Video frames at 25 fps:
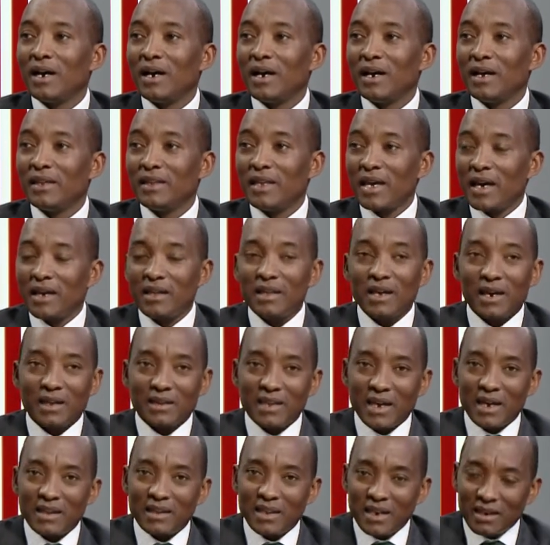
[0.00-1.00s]

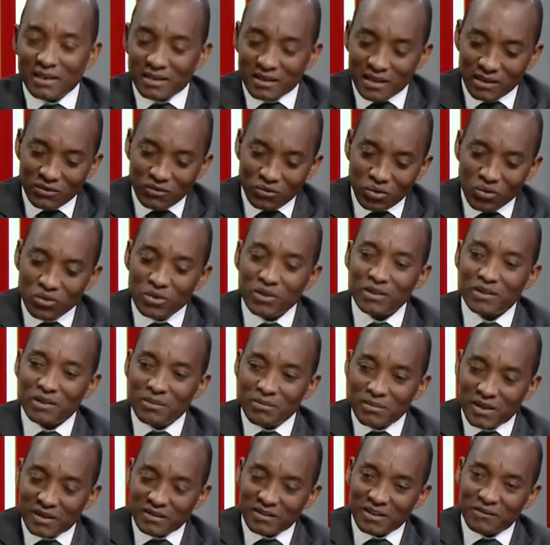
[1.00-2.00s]
The tourism,
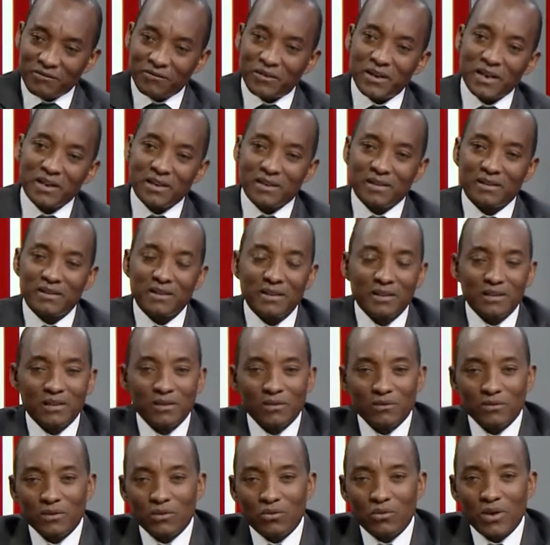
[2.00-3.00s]
the safari city
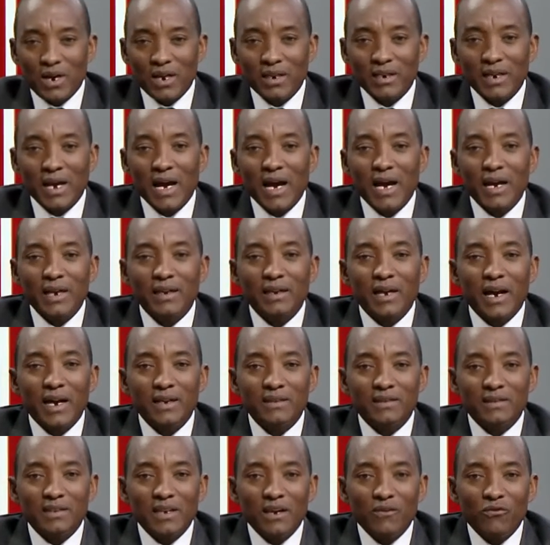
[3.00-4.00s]
of the world. I
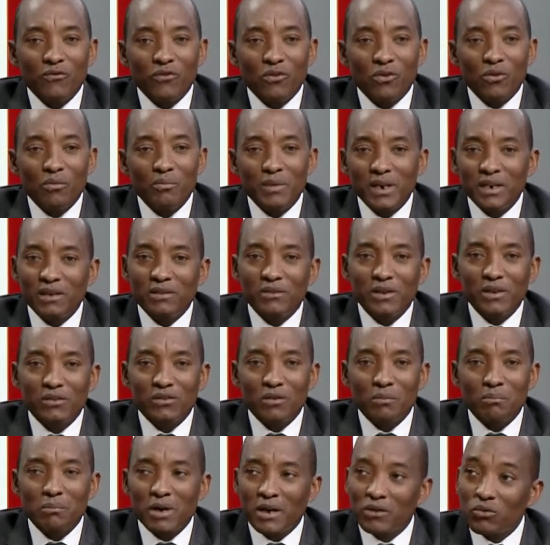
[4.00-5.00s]
say for many
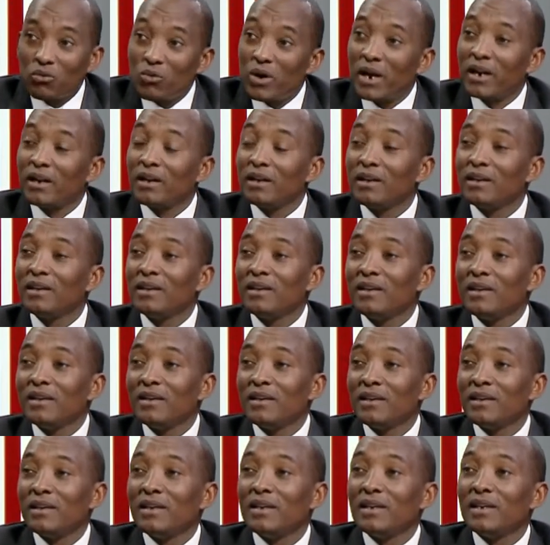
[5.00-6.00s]
reasons, but one,
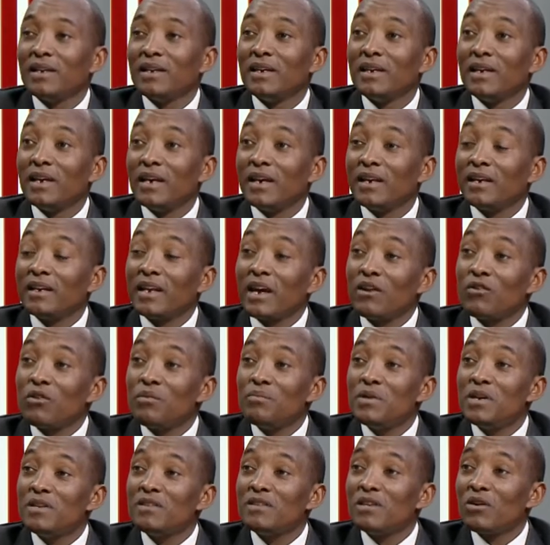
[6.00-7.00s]

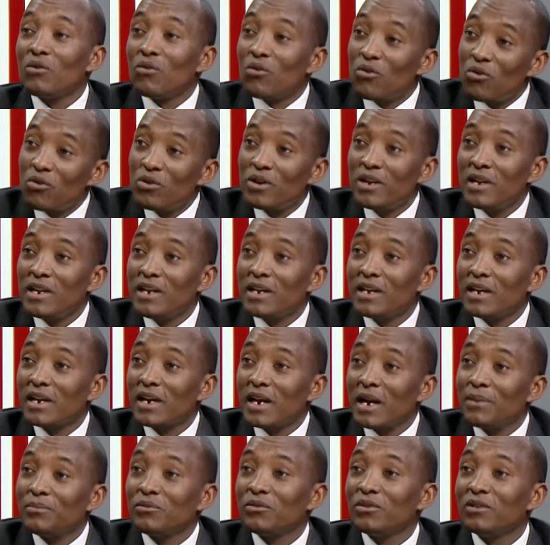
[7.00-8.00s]
Nairobi is the only
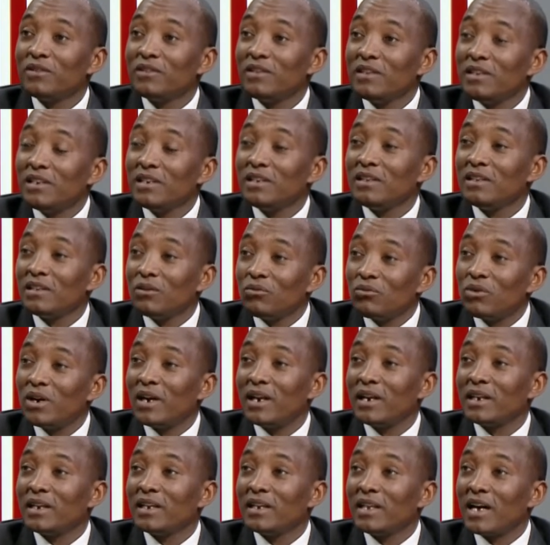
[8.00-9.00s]
capital city in the
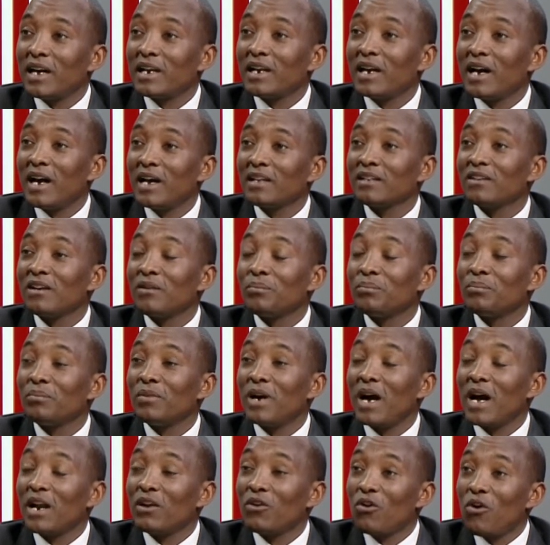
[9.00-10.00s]
world that has
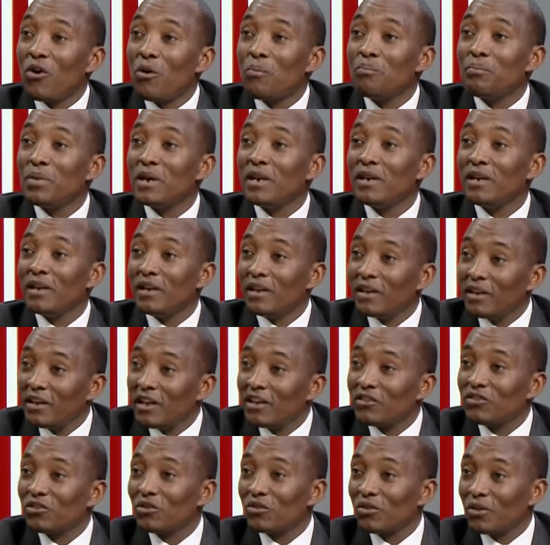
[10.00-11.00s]
an open
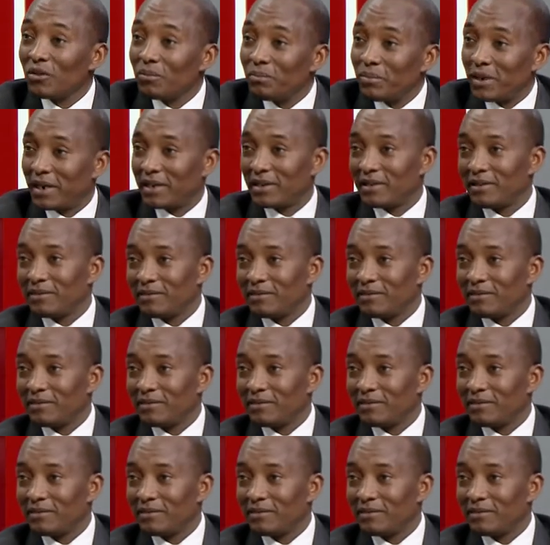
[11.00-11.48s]
national park.